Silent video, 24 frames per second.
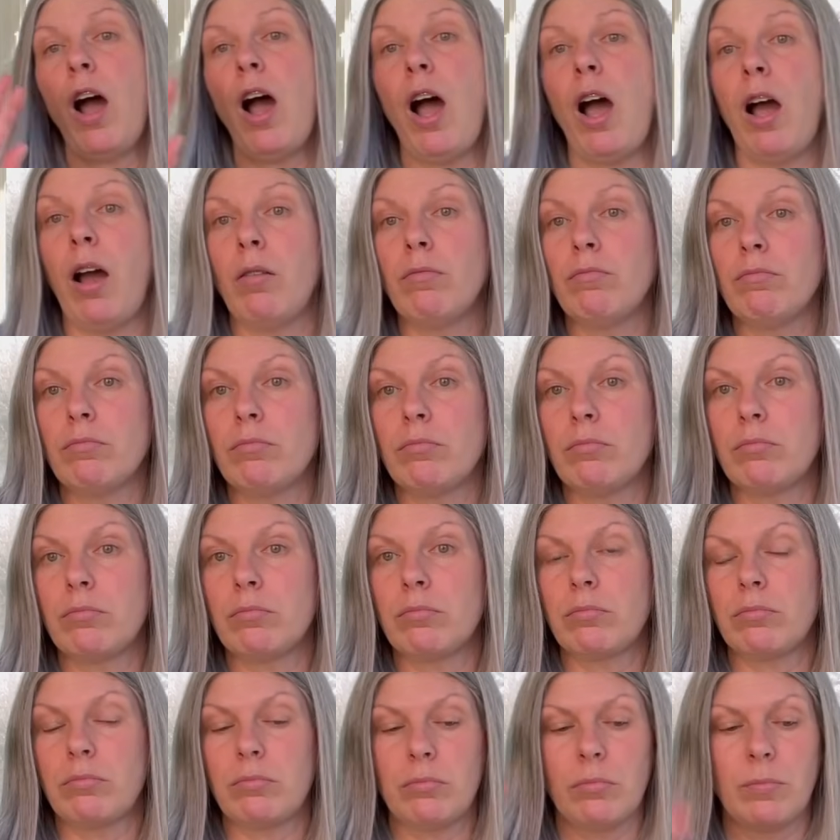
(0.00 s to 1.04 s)

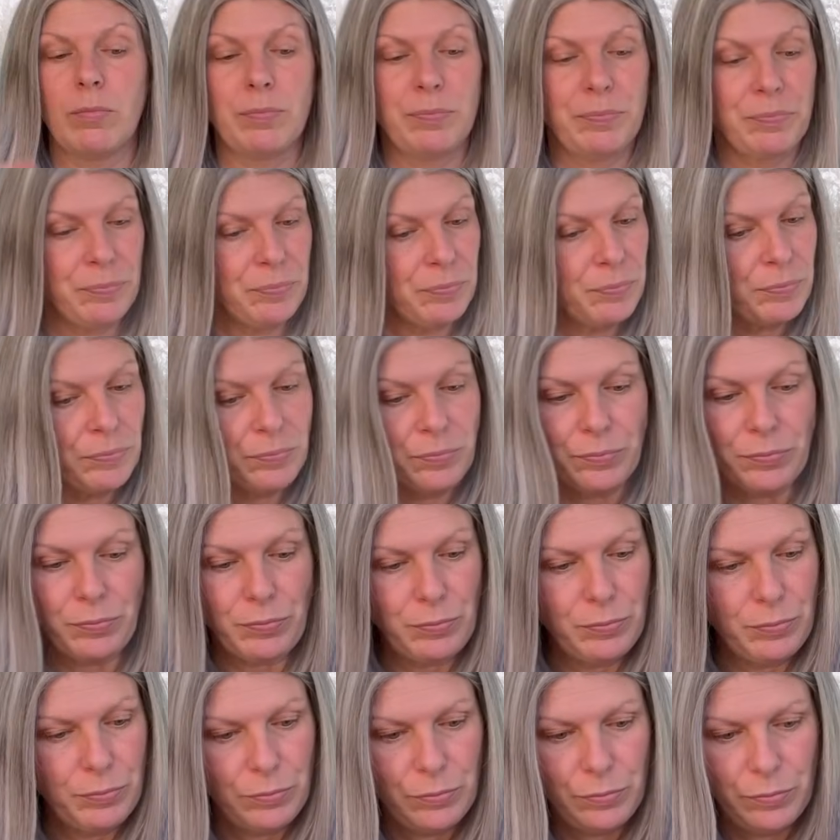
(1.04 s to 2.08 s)

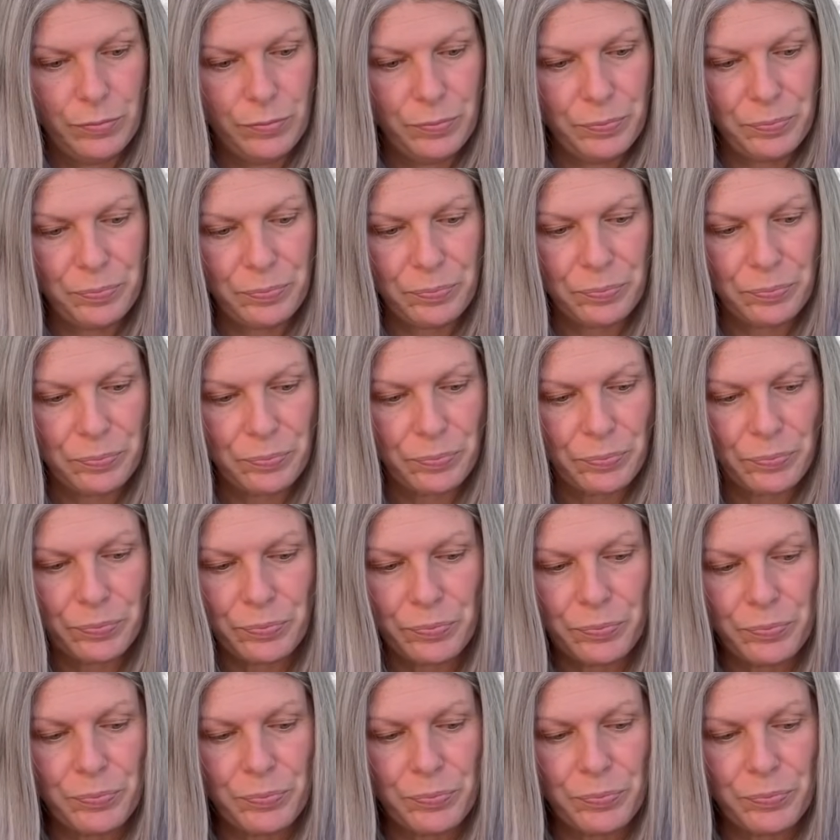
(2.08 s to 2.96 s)
Nothing is said.